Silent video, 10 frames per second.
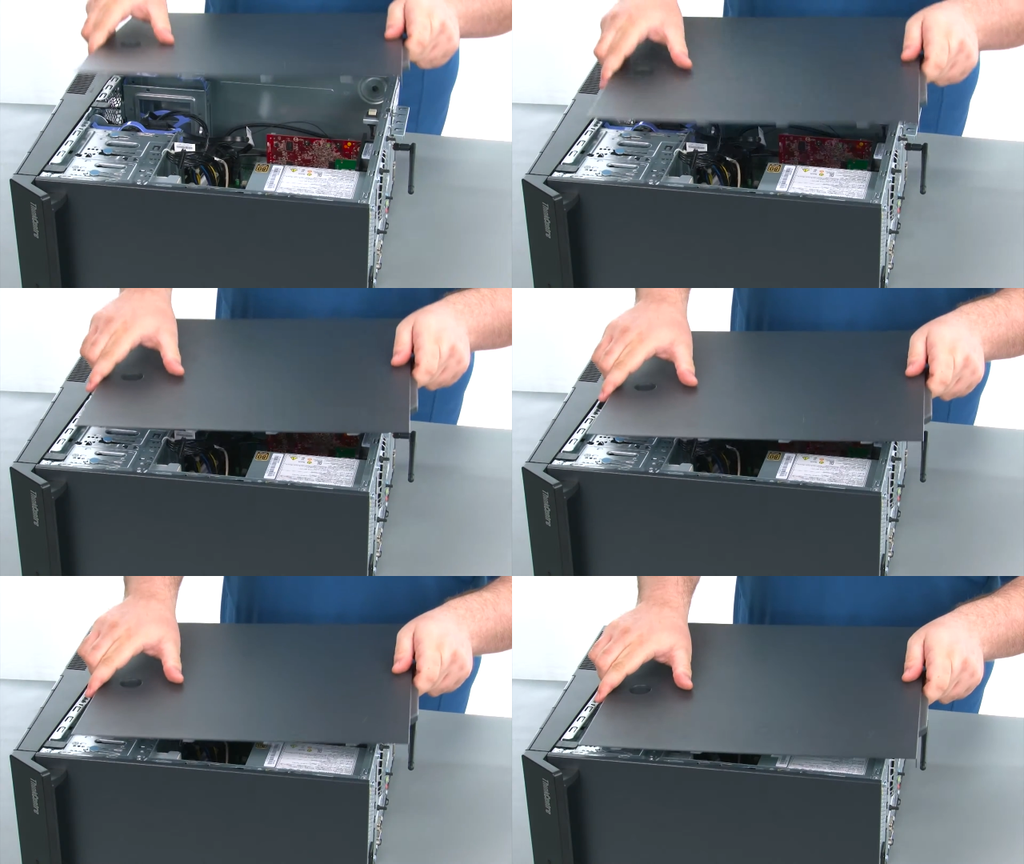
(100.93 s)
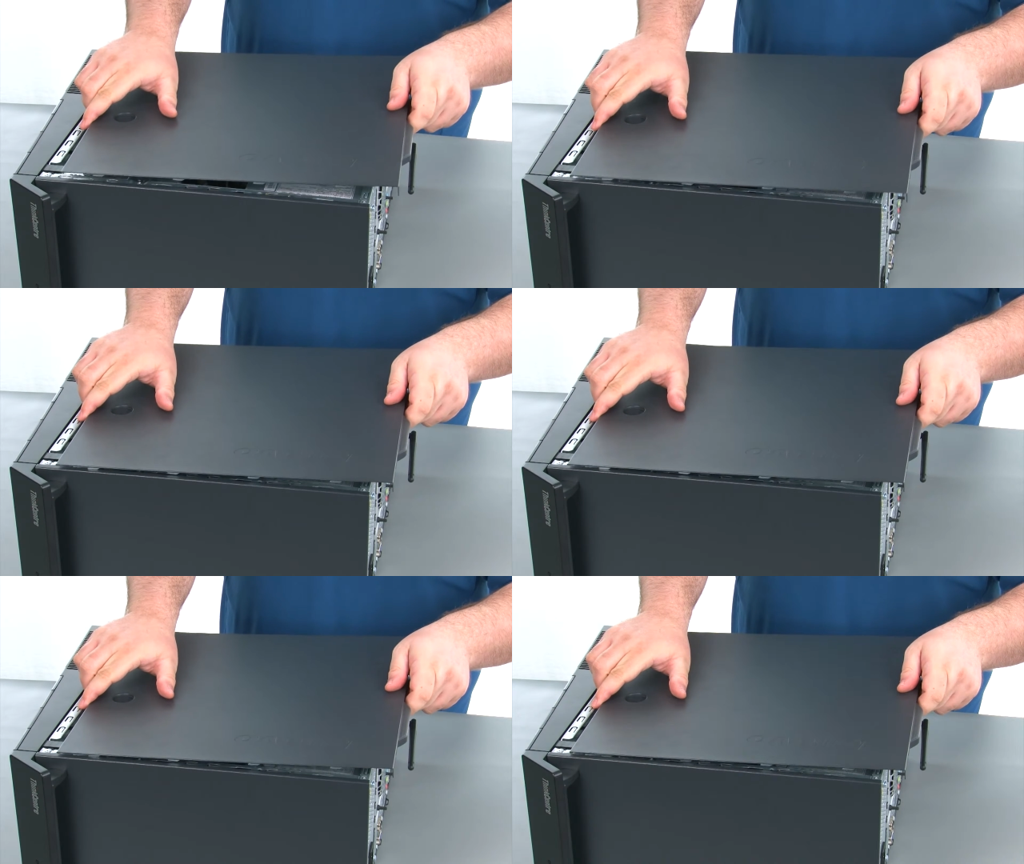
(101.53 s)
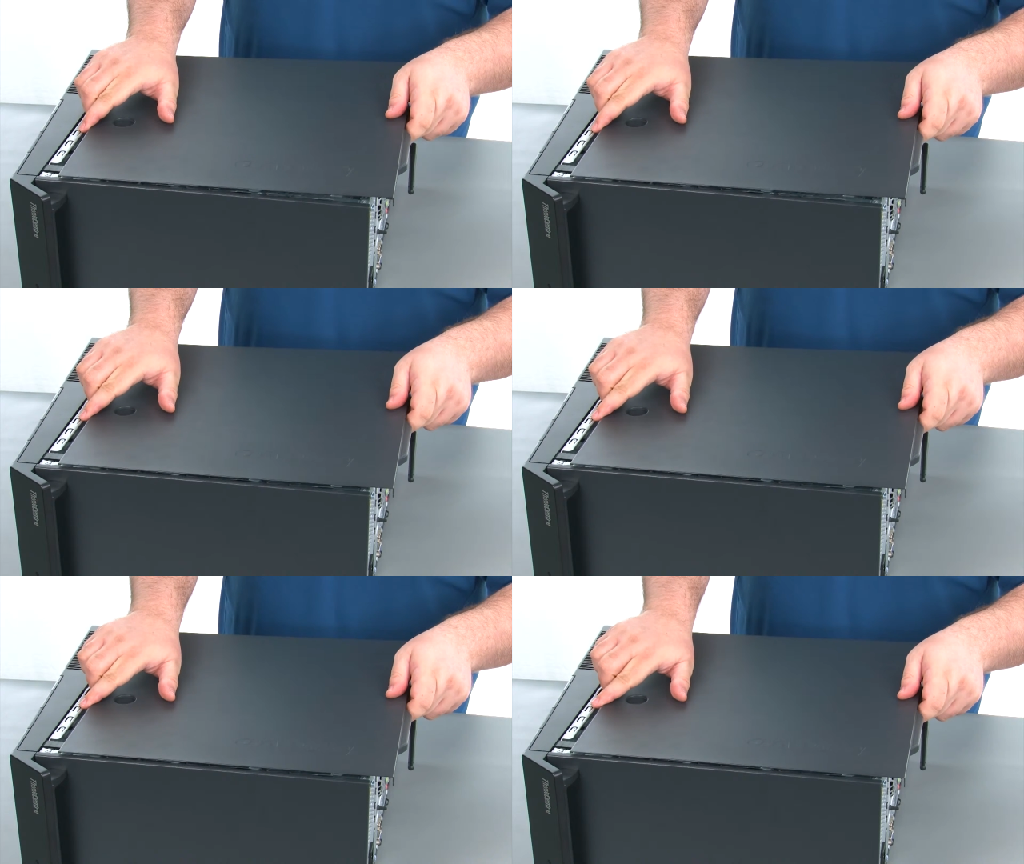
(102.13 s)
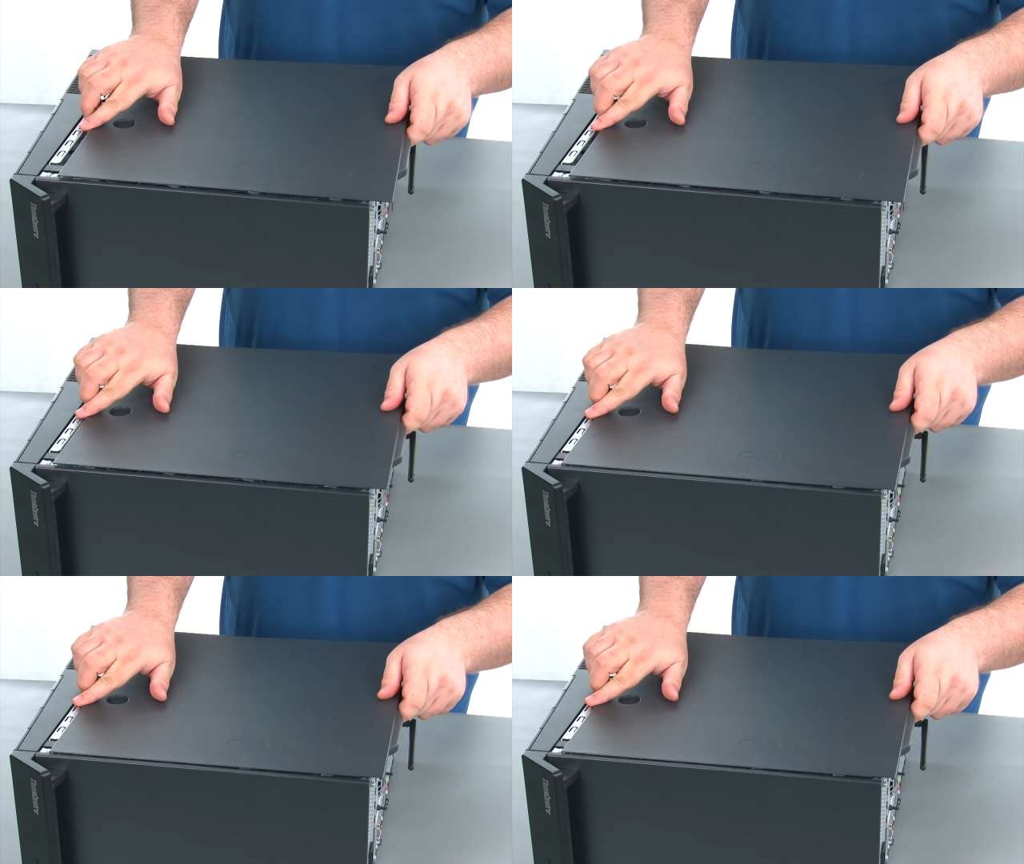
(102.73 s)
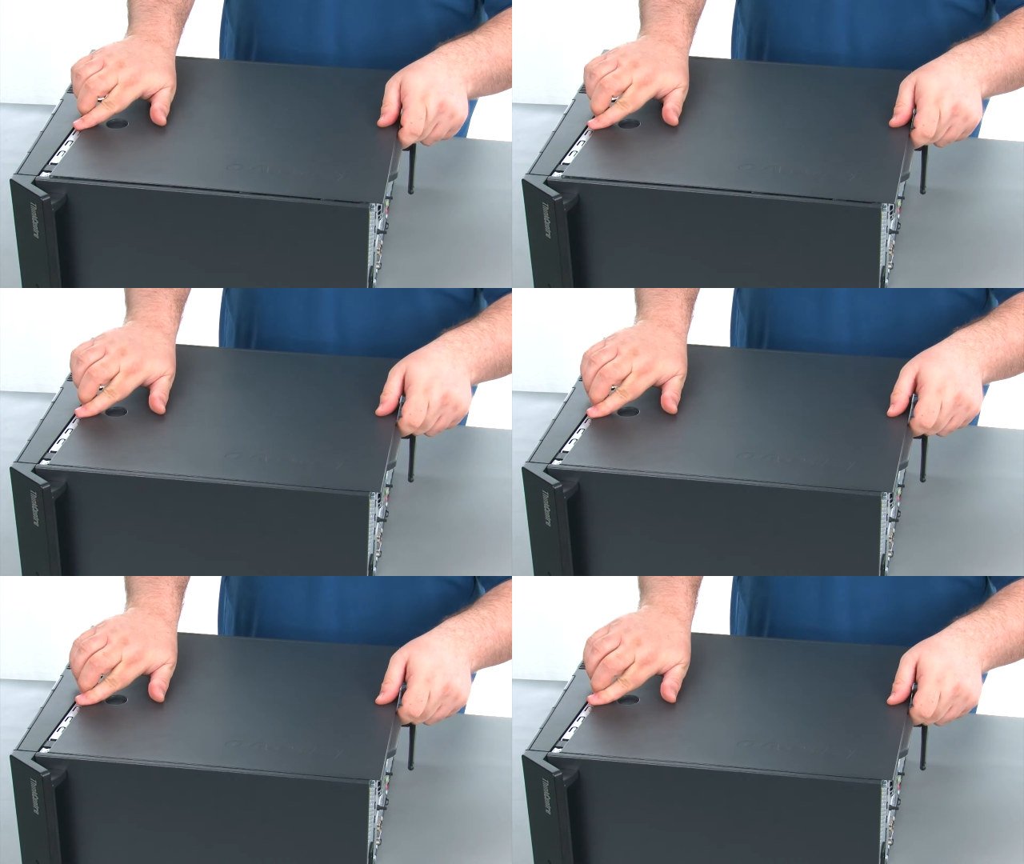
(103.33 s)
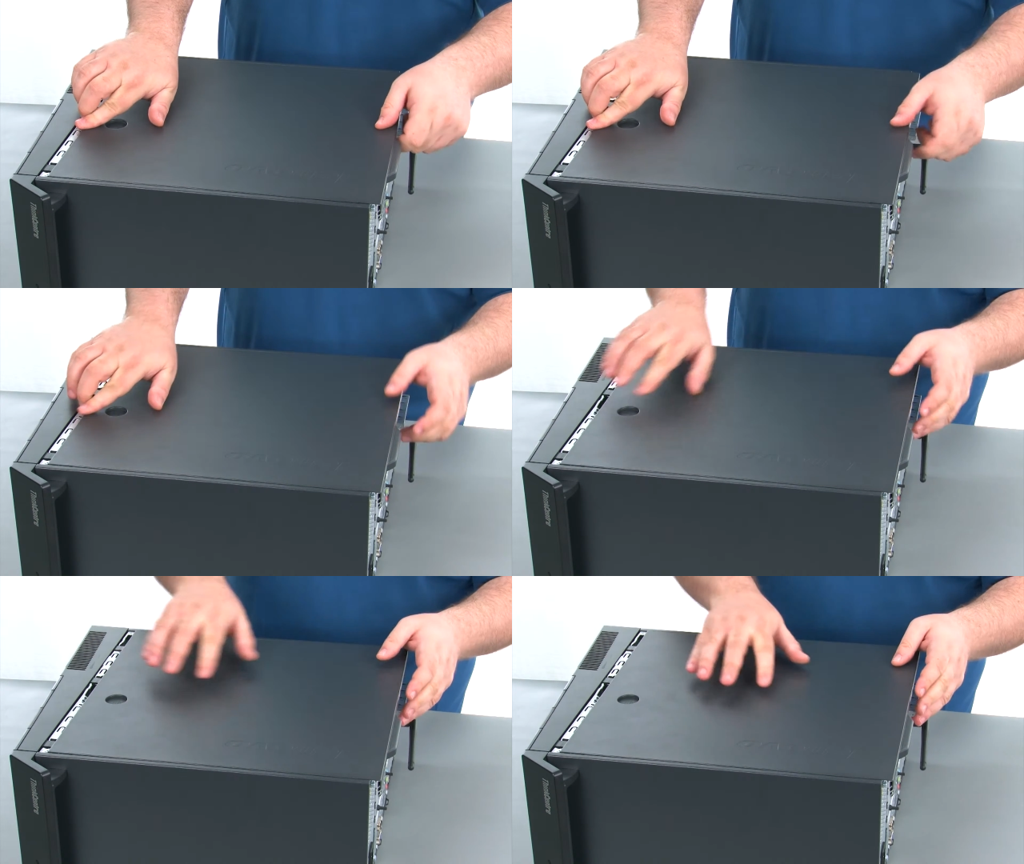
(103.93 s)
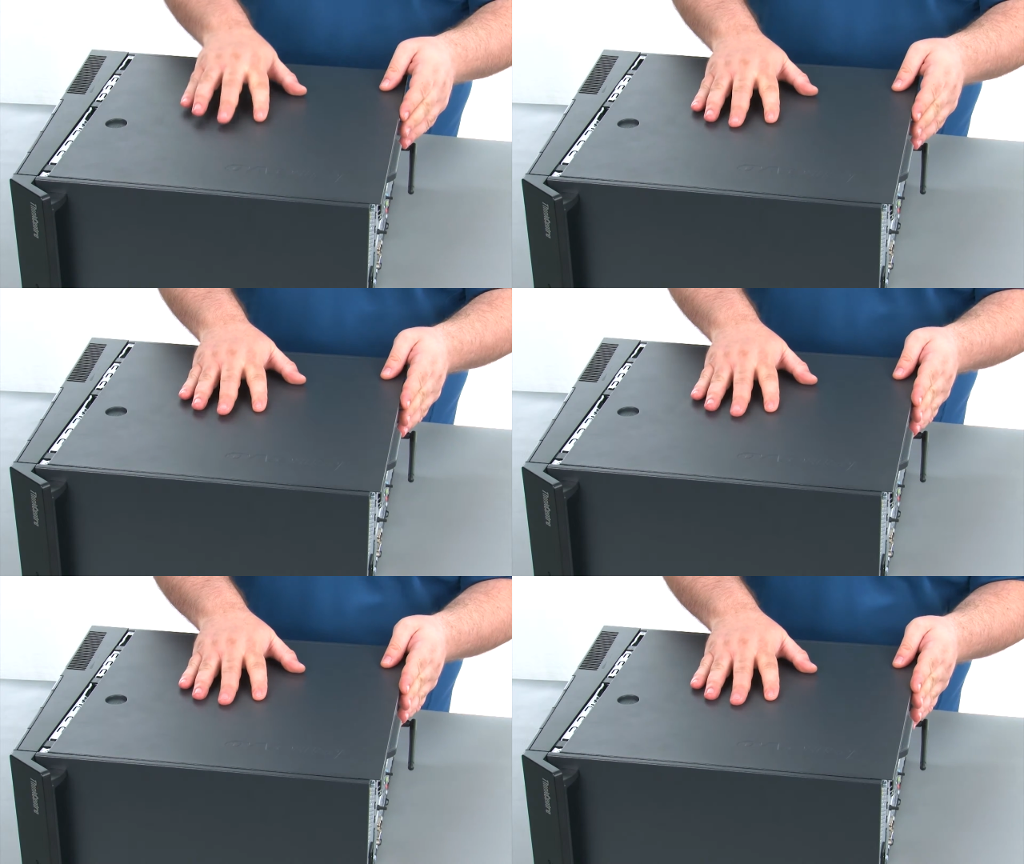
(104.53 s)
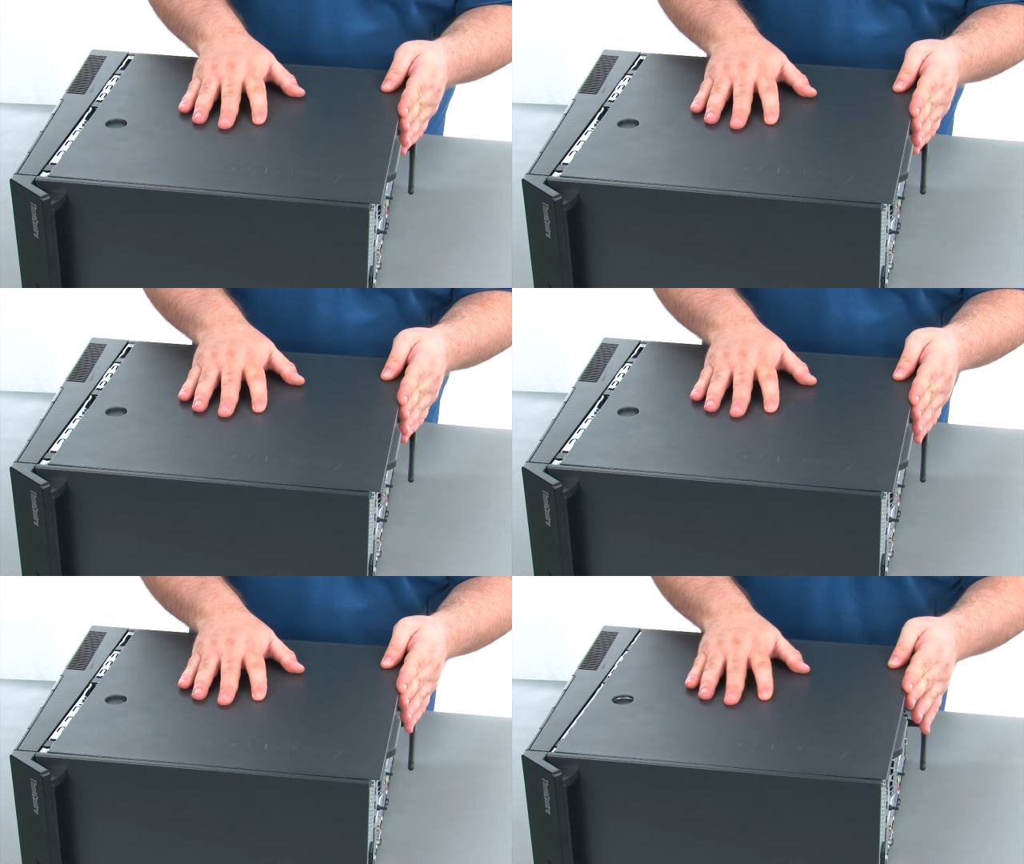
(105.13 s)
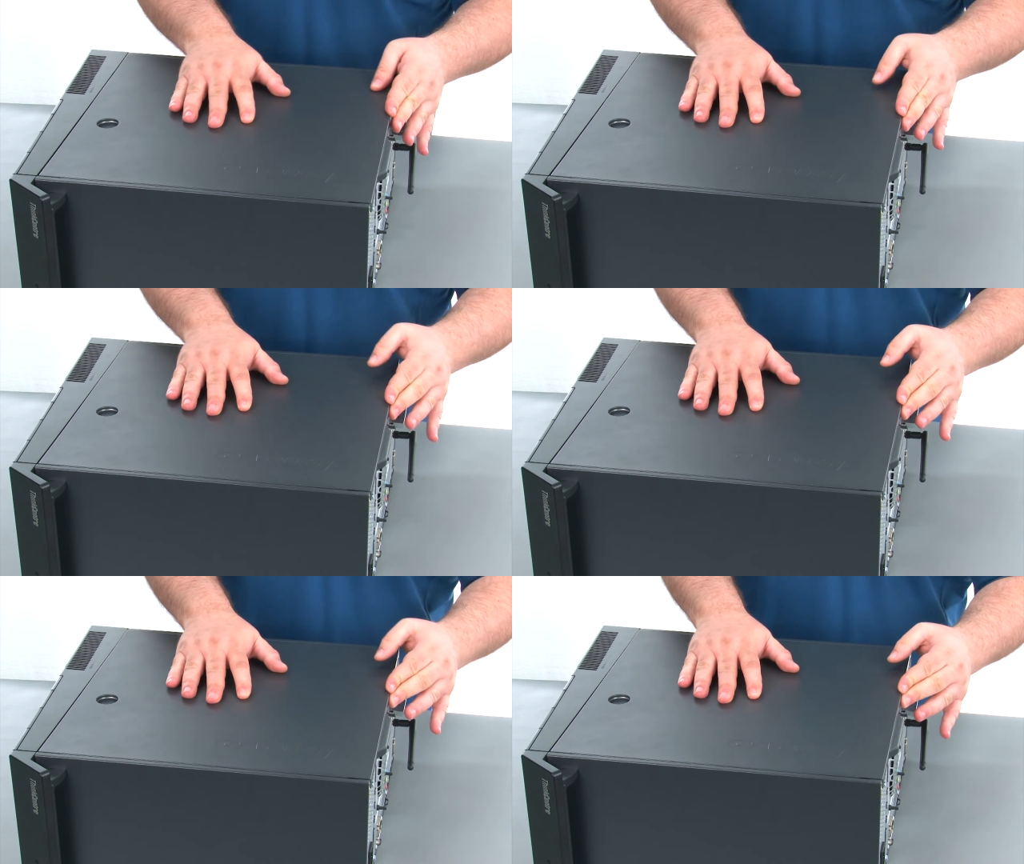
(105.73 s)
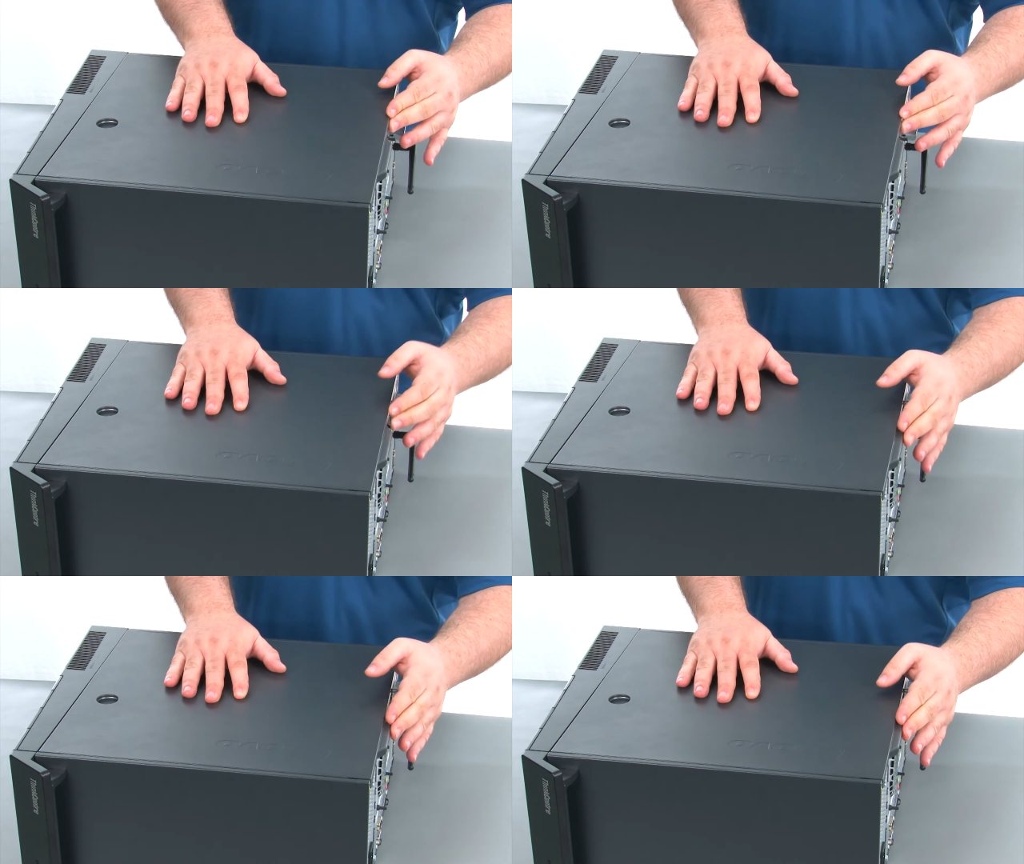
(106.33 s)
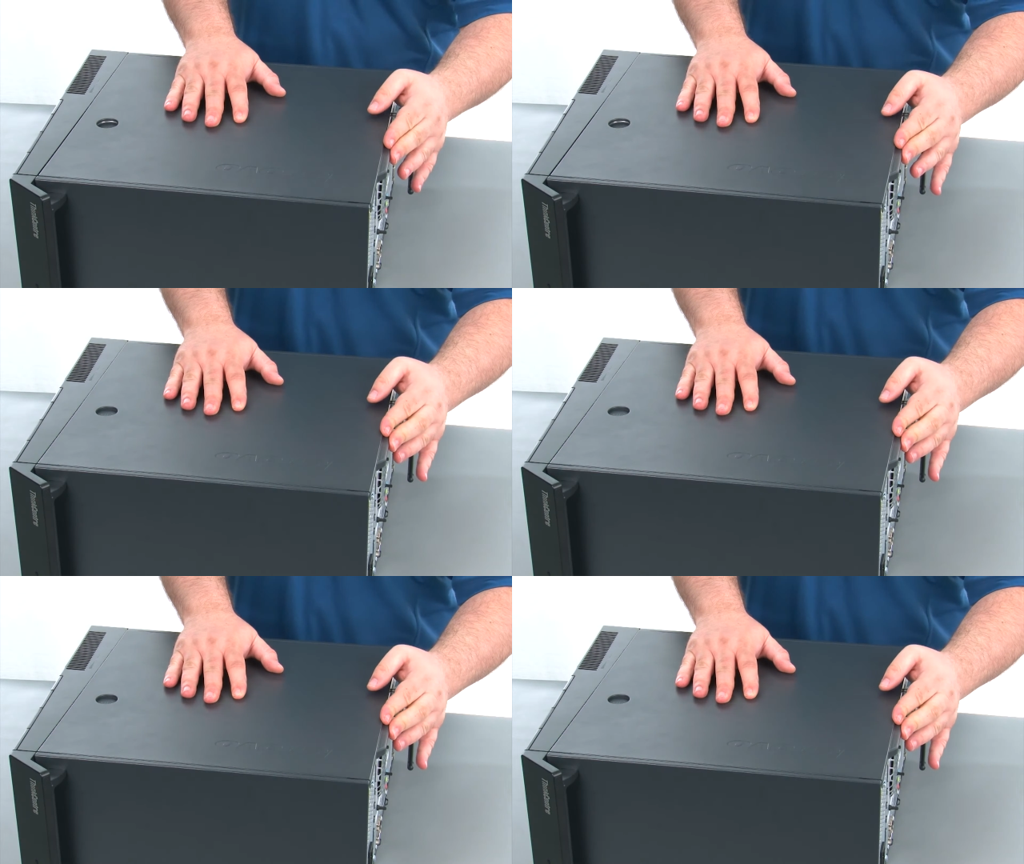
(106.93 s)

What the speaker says: (no speaker visible)